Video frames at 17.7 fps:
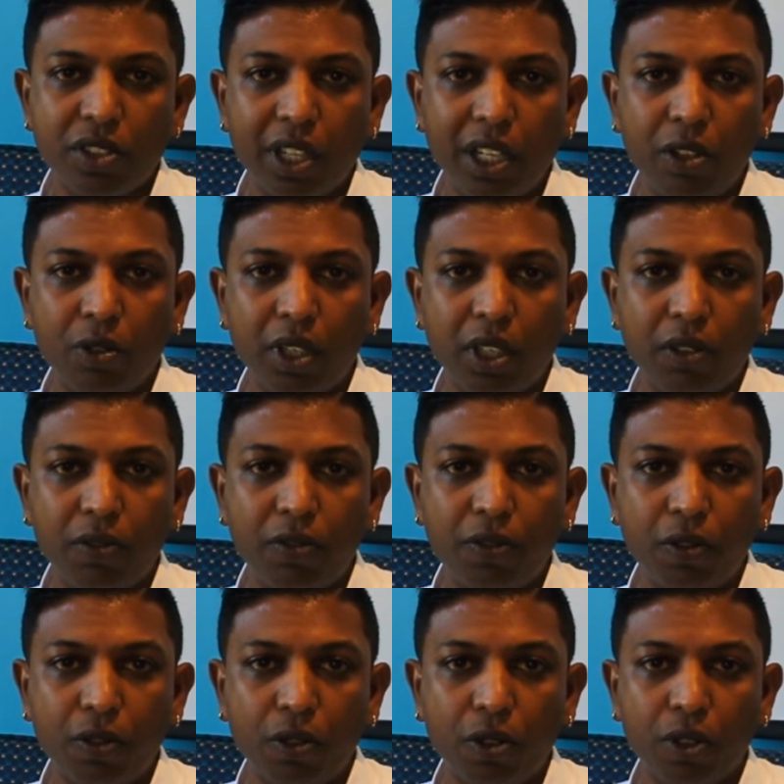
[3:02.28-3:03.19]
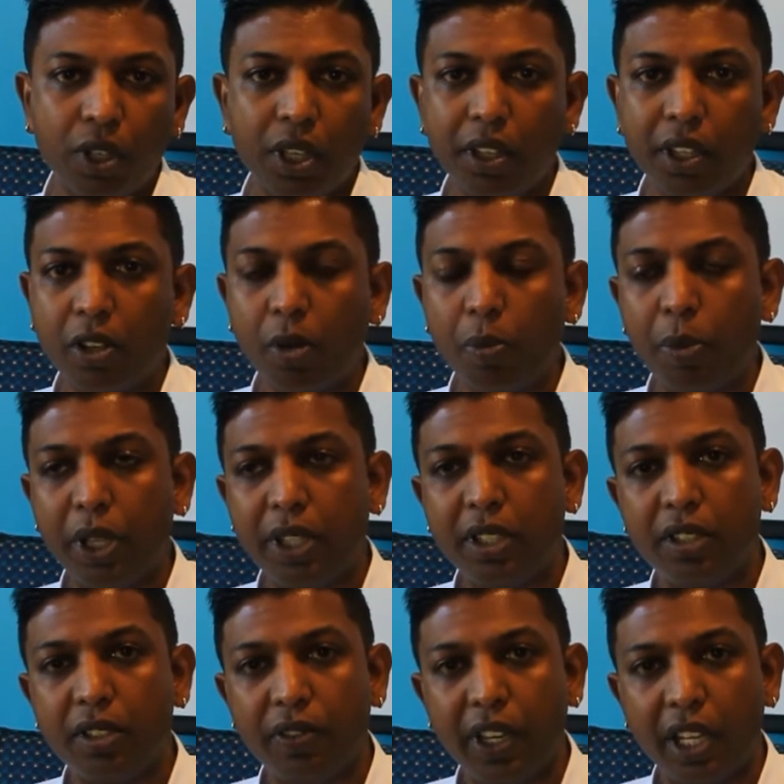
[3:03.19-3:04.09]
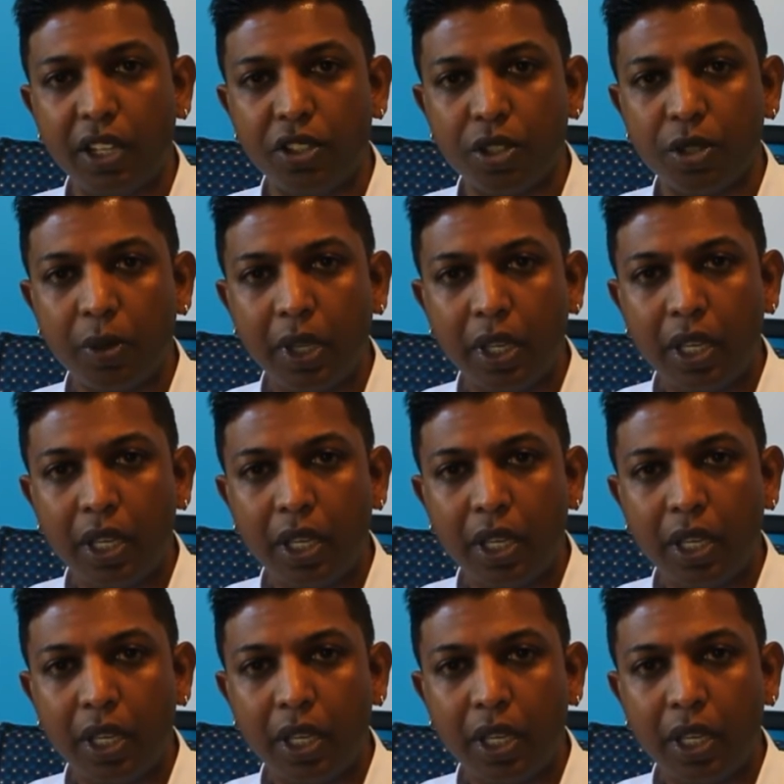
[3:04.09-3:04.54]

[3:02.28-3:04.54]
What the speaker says: are looking for the competitive edge.